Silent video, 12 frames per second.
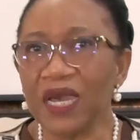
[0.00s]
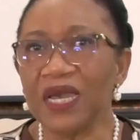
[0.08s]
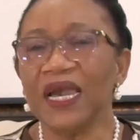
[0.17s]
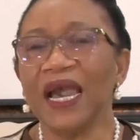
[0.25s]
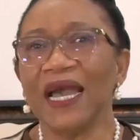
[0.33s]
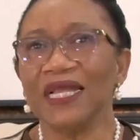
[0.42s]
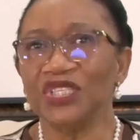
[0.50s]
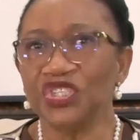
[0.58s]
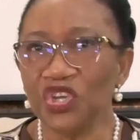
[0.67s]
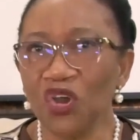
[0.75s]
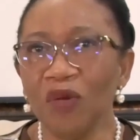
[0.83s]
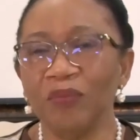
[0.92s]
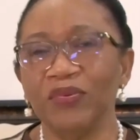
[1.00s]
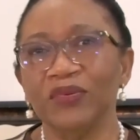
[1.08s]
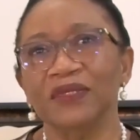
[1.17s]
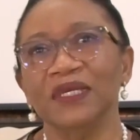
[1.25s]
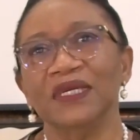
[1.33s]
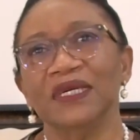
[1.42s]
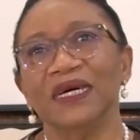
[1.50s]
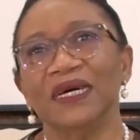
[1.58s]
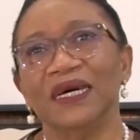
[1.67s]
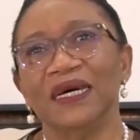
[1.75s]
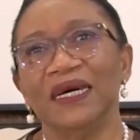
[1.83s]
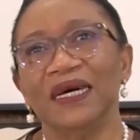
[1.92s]
her job
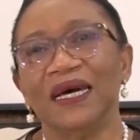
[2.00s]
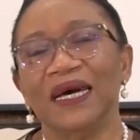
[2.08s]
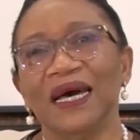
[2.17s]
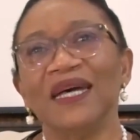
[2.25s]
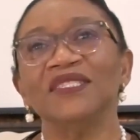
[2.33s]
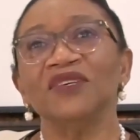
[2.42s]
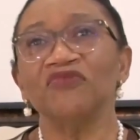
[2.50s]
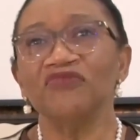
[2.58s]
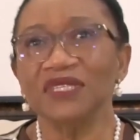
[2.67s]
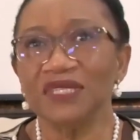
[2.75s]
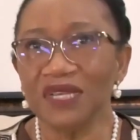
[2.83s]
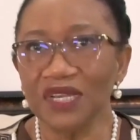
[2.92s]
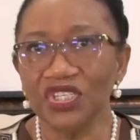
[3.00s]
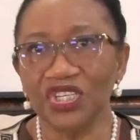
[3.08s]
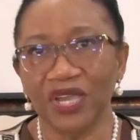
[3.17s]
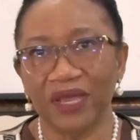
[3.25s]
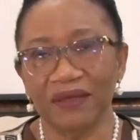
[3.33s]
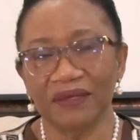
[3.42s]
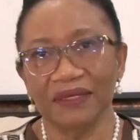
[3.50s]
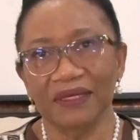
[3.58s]
as a researcher,